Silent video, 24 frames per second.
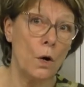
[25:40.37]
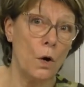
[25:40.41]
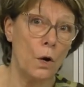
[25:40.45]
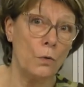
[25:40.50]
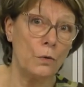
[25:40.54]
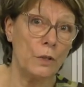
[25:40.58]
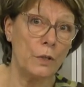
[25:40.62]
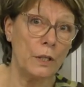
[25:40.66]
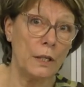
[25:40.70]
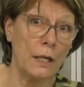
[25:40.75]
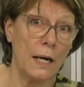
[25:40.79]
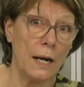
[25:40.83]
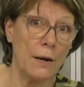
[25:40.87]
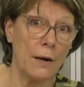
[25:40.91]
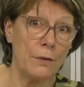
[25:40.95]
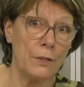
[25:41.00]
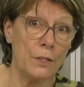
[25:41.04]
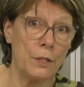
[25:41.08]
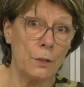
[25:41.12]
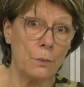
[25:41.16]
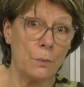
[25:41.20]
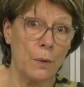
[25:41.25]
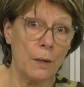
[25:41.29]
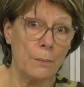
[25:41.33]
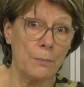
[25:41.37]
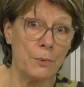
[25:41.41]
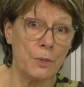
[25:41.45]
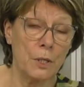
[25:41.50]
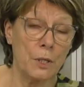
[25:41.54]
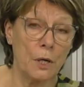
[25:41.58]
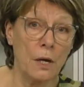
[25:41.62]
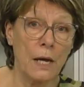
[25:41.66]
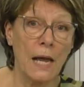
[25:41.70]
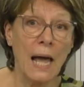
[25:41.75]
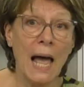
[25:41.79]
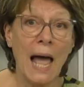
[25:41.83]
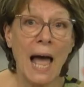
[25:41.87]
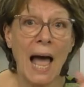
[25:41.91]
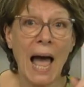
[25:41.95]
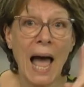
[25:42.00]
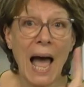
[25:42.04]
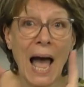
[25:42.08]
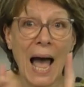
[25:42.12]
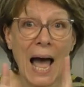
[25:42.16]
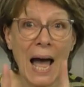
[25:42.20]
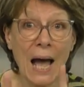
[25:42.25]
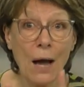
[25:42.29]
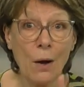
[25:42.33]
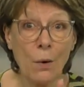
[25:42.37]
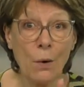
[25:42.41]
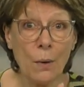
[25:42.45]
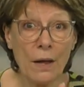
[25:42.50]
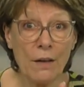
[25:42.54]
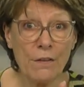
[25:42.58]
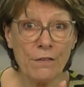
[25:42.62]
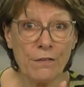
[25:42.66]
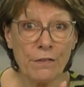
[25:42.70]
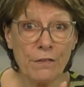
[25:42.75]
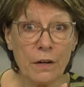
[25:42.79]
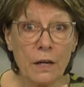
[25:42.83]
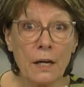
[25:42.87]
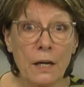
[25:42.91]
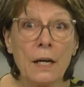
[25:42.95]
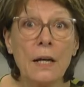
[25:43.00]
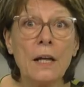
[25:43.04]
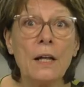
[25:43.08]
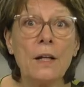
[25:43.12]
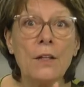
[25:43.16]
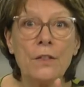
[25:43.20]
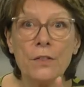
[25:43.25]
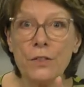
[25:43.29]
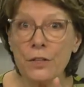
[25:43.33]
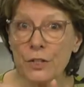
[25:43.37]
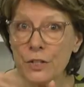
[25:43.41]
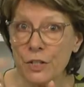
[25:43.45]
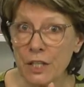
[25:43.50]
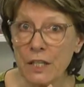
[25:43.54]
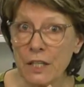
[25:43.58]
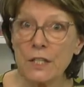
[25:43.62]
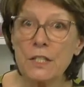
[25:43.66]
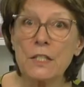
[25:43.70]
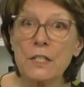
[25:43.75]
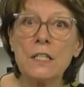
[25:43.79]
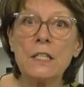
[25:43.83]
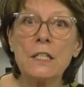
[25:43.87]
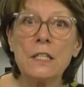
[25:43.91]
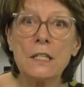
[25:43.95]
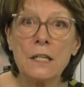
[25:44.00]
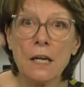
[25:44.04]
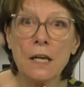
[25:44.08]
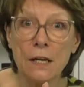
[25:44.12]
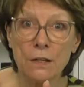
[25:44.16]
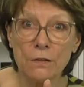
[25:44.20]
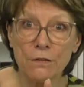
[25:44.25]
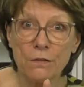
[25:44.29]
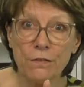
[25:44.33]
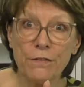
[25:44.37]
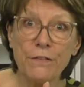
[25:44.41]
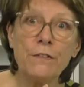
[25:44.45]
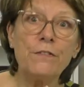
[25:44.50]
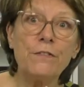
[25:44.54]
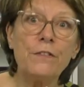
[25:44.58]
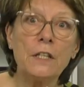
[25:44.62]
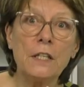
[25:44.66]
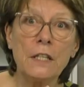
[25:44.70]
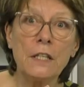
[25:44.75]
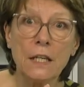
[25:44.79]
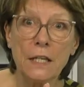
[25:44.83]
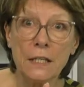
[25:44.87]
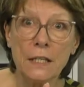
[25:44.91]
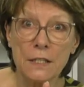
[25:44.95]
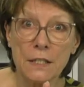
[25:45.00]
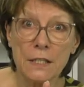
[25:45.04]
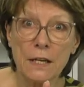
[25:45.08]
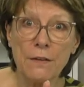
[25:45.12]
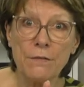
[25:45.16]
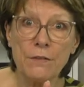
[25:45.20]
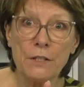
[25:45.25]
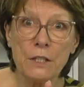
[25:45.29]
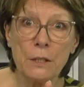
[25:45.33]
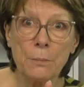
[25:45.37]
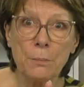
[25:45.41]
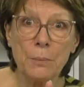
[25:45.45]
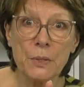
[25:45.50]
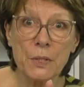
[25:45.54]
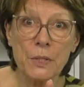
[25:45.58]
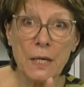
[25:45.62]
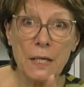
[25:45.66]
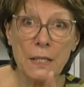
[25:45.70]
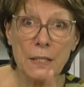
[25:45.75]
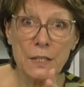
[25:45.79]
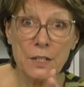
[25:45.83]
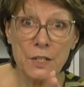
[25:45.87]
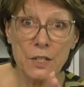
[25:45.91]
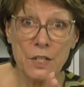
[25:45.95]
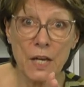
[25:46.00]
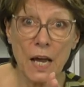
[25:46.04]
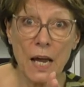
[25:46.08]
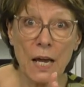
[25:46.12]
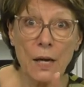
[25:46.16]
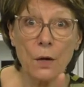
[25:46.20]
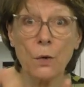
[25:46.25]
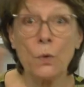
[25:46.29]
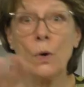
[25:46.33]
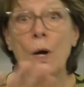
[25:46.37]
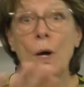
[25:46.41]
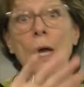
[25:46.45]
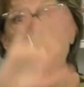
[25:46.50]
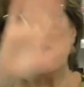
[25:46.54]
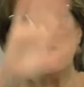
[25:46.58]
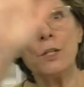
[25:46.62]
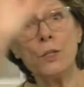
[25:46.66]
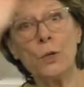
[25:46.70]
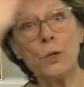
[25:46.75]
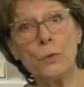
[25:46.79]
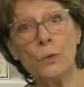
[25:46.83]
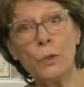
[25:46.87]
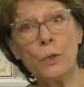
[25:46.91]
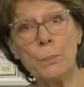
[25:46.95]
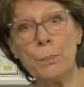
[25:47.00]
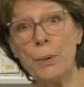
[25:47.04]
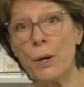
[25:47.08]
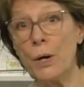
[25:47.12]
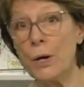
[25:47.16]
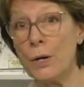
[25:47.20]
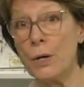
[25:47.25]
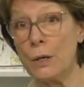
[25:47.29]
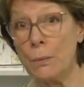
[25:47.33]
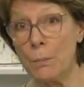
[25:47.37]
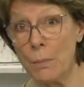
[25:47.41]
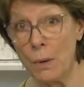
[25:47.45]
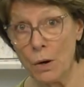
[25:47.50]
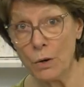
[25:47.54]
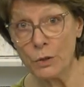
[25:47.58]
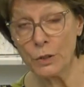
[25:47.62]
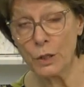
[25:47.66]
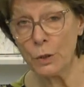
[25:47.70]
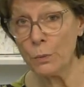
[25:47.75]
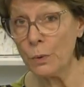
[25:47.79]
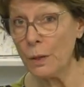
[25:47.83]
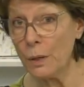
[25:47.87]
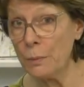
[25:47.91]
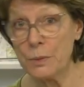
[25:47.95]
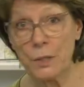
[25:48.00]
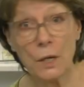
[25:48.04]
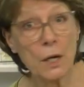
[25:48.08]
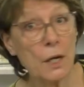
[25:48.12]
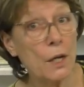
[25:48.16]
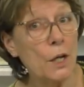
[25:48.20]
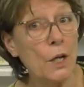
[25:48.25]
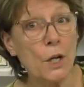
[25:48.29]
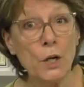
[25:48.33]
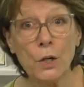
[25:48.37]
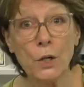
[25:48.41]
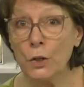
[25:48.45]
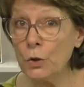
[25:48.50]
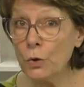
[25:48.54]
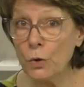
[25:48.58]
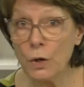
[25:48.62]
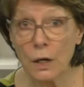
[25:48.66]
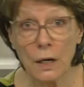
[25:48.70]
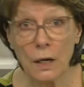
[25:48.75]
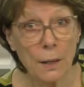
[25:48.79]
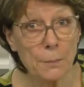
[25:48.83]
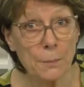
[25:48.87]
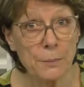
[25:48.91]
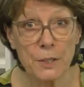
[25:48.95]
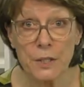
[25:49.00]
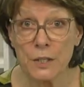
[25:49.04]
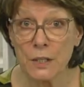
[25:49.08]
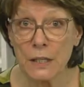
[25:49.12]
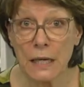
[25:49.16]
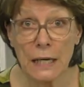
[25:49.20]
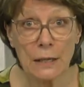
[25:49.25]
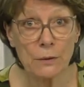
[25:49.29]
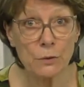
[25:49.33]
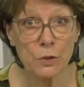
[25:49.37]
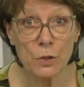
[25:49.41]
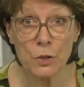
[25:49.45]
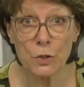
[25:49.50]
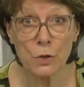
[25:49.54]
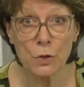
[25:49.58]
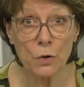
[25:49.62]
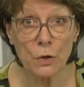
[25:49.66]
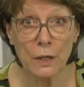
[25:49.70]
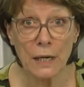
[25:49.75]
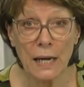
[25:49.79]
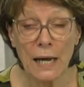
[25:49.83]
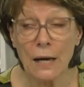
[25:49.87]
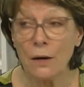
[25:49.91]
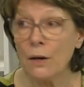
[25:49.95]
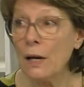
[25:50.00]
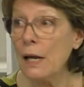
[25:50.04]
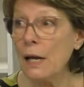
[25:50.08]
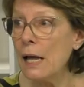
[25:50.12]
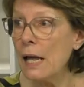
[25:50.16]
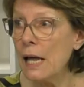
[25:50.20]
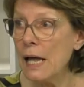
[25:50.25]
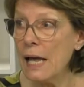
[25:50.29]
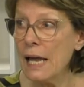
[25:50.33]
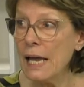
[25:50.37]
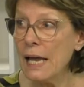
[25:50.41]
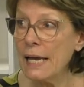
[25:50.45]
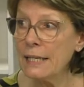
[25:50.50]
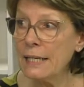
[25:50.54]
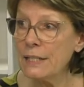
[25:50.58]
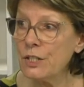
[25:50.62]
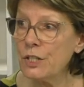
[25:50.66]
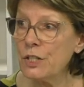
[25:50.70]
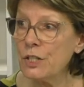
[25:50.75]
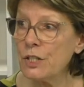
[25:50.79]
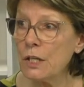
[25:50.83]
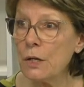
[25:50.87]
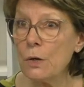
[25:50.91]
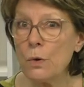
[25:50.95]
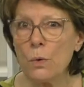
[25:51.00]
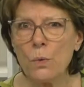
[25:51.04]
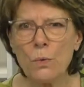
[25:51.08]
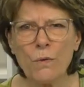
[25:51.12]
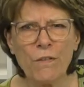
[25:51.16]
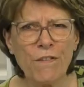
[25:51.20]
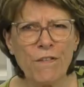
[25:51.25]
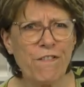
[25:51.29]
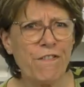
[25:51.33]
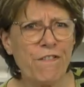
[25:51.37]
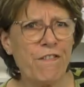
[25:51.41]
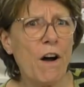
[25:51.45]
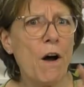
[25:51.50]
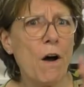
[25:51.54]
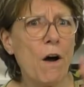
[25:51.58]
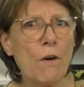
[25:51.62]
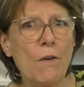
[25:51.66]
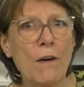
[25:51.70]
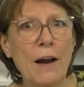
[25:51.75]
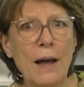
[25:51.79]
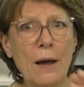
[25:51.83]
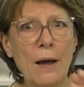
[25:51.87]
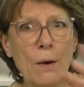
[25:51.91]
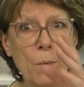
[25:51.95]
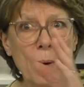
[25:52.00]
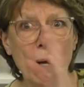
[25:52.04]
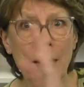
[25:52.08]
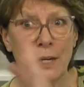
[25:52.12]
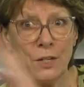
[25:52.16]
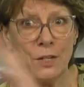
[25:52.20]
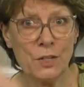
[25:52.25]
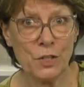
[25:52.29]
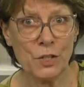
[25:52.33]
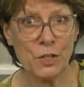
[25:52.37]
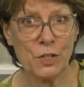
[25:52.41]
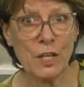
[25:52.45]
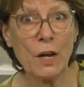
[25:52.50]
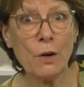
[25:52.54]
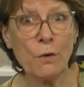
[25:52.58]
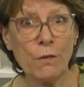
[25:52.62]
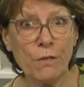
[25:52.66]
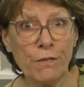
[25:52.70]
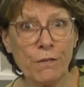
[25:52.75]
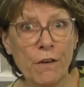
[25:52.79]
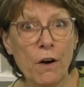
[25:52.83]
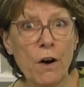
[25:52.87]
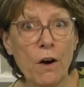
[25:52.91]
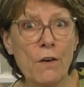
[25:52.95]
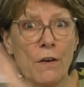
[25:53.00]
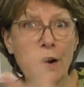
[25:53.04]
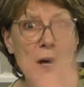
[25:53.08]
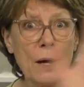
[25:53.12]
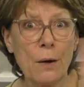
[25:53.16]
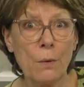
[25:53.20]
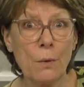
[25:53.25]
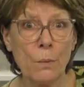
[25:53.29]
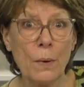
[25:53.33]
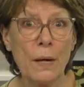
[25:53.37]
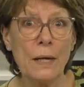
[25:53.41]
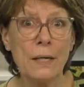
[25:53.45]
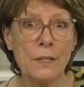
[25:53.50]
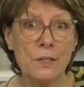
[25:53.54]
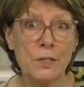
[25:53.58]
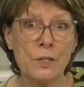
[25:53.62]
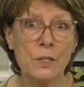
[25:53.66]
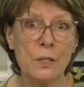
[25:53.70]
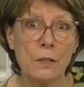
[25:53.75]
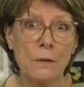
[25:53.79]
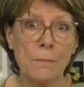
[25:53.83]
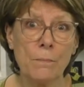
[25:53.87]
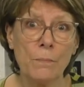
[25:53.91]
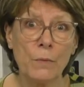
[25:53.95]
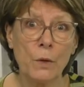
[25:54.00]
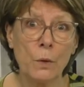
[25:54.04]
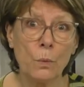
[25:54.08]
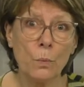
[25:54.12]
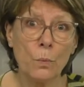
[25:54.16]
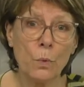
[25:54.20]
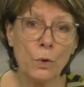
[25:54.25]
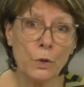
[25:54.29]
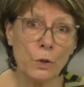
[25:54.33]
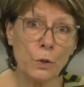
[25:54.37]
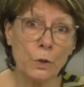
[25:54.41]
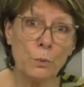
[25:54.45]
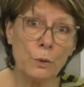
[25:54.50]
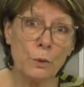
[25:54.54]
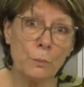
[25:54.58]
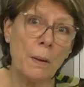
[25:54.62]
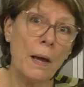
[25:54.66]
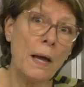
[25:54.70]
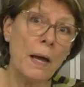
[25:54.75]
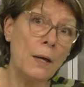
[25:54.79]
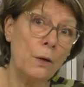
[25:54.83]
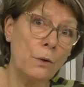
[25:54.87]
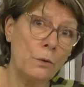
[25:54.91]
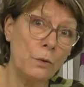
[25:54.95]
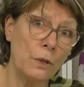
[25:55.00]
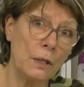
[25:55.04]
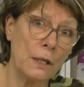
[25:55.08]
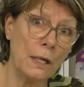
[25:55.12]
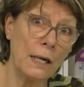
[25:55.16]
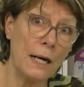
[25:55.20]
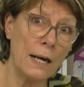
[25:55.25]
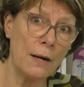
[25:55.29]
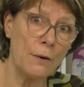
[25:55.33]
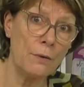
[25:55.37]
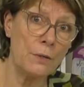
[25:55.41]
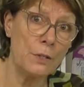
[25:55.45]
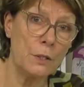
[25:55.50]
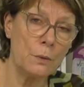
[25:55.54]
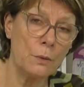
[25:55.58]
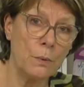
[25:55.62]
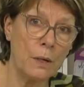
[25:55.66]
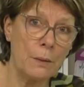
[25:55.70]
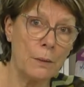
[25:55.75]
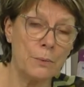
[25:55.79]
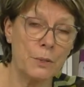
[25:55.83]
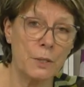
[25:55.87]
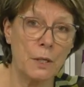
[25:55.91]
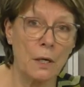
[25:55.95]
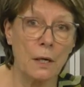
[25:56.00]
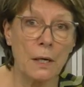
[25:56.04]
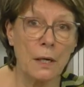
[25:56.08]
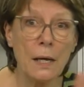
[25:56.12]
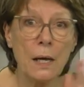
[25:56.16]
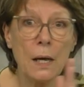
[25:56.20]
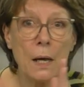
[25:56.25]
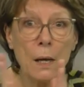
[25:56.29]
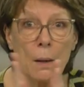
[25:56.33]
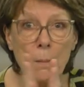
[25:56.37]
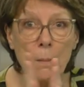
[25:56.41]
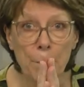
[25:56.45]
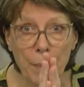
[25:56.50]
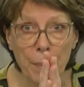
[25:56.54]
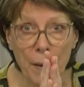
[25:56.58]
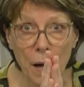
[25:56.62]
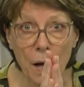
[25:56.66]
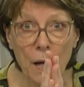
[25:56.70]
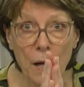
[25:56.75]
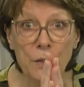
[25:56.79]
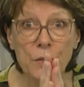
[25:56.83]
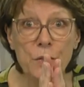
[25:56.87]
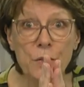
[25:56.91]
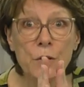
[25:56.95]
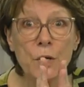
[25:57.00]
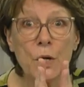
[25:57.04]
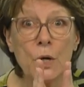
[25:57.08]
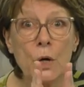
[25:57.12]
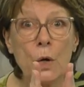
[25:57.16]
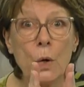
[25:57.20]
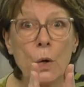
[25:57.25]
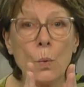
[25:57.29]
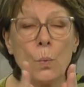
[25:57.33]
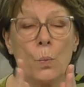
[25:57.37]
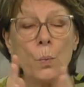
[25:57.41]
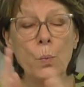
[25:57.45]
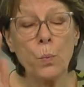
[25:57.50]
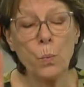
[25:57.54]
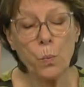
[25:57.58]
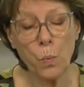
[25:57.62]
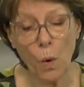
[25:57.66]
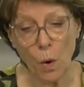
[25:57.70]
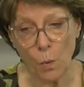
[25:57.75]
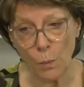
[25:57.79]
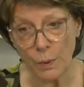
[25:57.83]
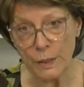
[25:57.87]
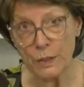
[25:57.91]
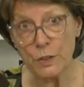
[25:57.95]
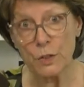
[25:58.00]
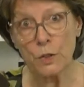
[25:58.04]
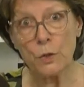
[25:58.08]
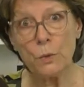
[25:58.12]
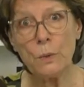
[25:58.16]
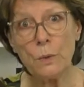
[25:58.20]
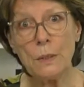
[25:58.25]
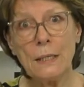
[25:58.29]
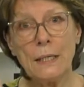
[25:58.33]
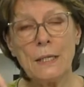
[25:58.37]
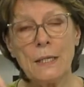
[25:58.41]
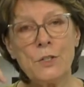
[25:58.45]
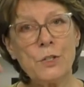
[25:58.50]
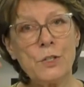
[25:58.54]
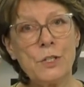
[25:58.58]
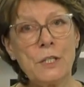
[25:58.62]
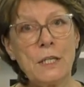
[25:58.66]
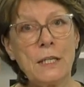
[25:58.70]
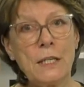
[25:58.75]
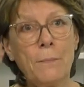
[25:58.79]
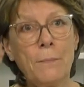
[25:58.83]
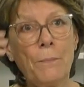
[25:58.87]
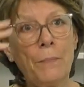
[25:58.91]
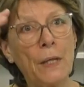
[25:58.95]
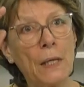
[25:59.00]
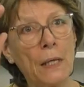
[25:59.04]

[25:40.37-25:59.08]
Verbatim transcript: on the clarity website however the 60 and 50 and 70% sale is on the pergamano website your club discount does not count it still far outweighs the sale far outweighs what you would pay on the clarity website but what we're doing is, you see,